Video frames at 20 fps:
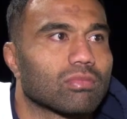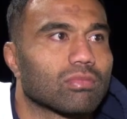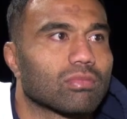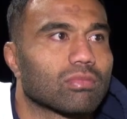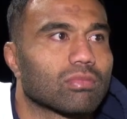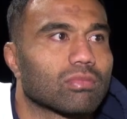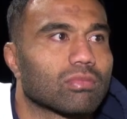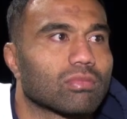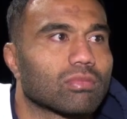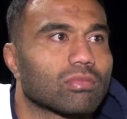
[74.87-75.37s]

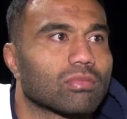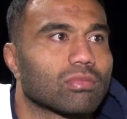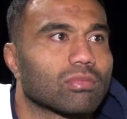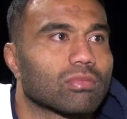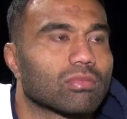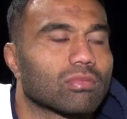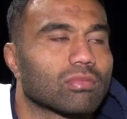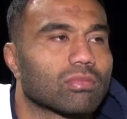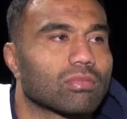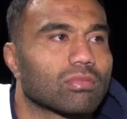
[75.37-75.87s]
suppose it's
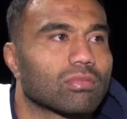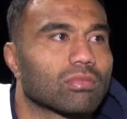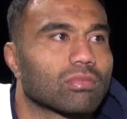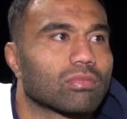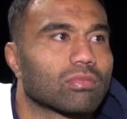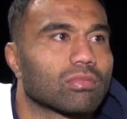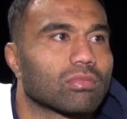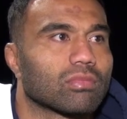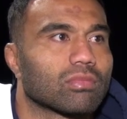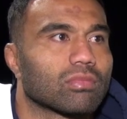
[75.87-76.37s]
day by
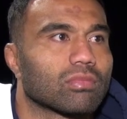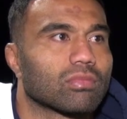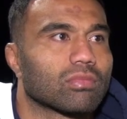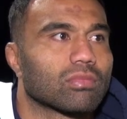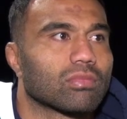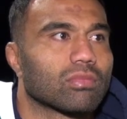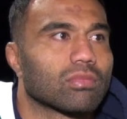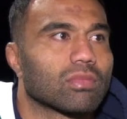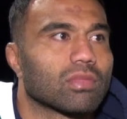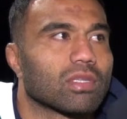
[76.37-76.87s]
day, is it?
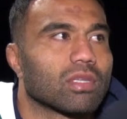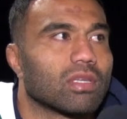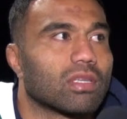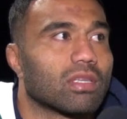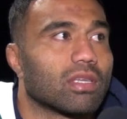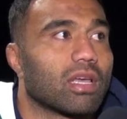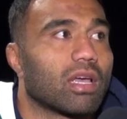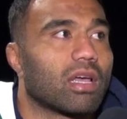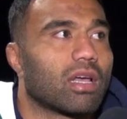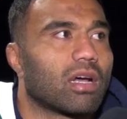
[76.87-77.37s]

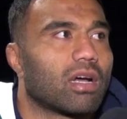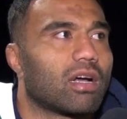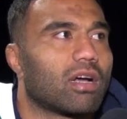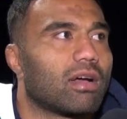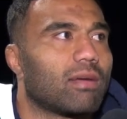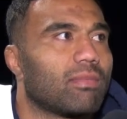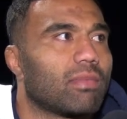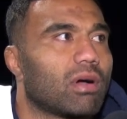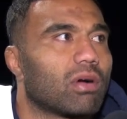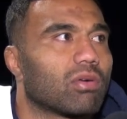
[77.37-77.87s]

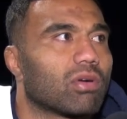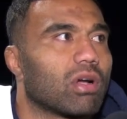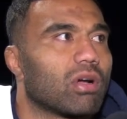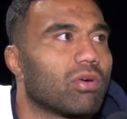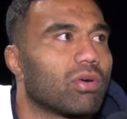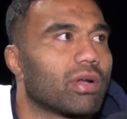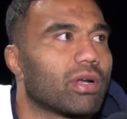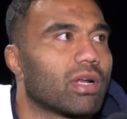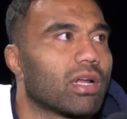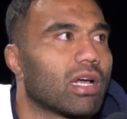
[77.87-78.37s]
Yeah, I'll
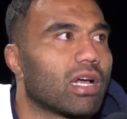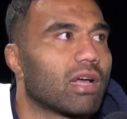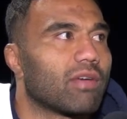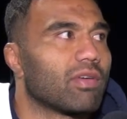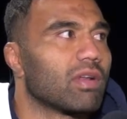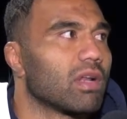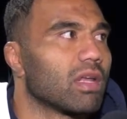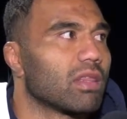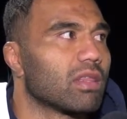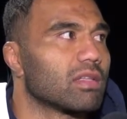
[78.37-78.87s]
go and have
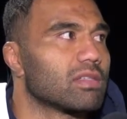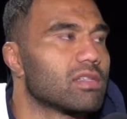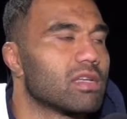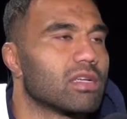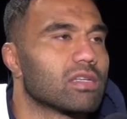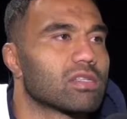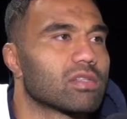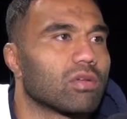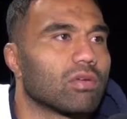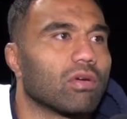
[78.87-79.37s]
another
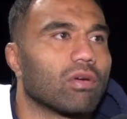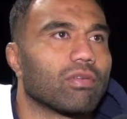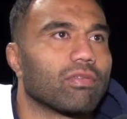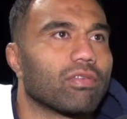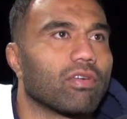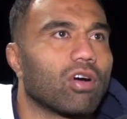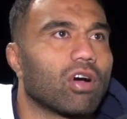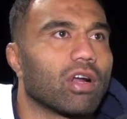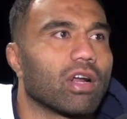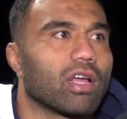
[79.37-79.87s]
test on
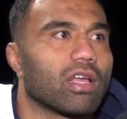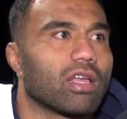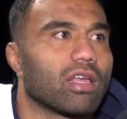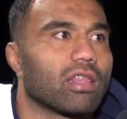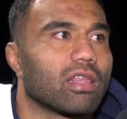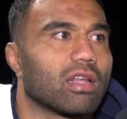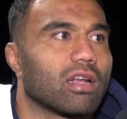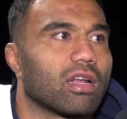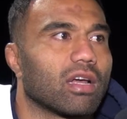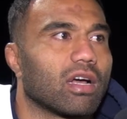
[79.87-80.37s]
Friday,
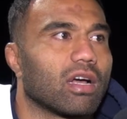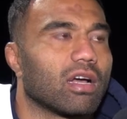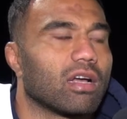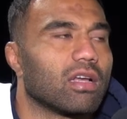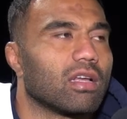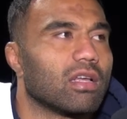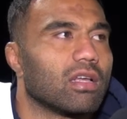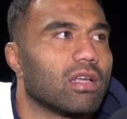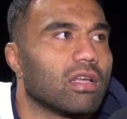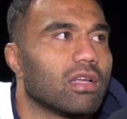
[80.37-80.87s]
and then
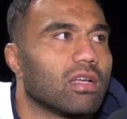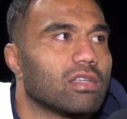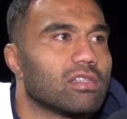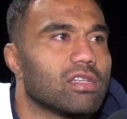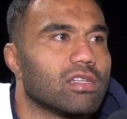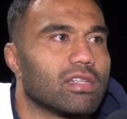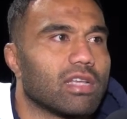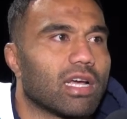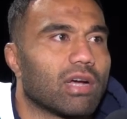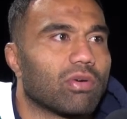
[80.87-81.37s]

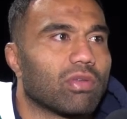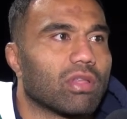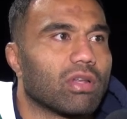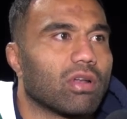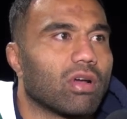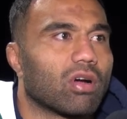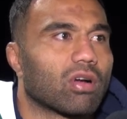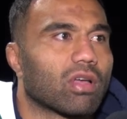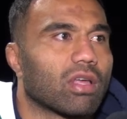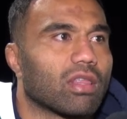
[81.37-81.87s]
sit down with the
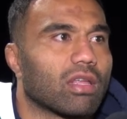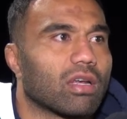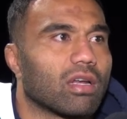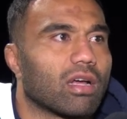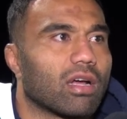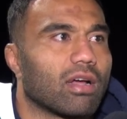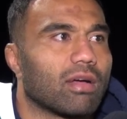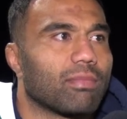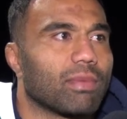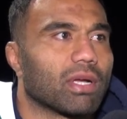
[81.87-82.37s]
doc, and
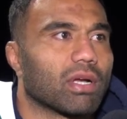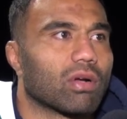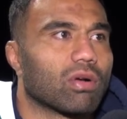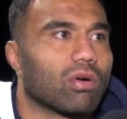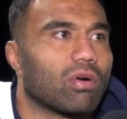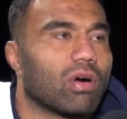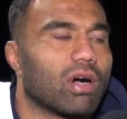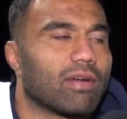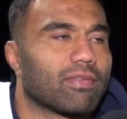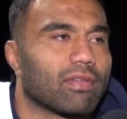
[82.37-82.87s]
then make a
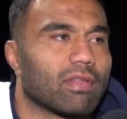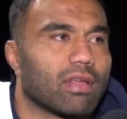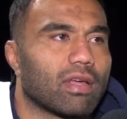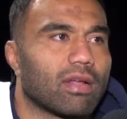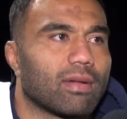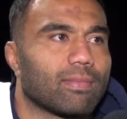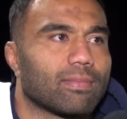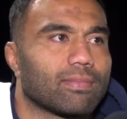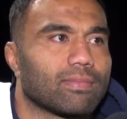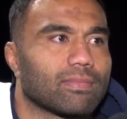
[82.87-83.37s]
call after
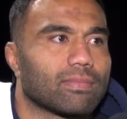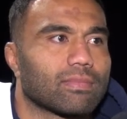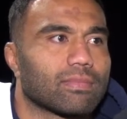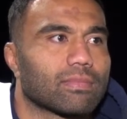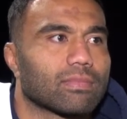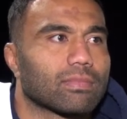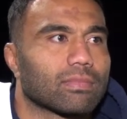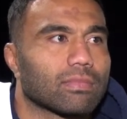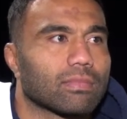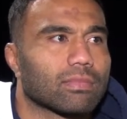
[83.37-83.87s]
that.
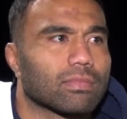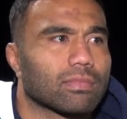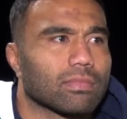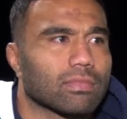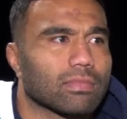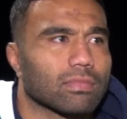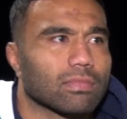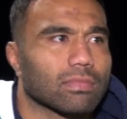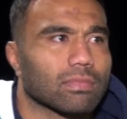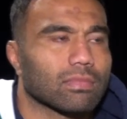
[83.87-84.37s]

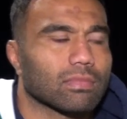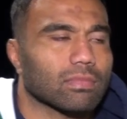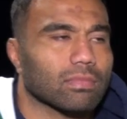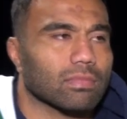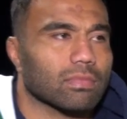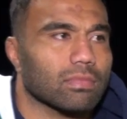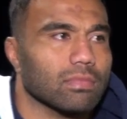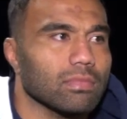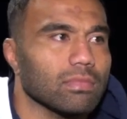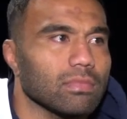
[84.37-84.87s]

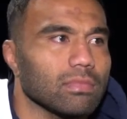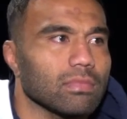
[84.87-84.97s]
And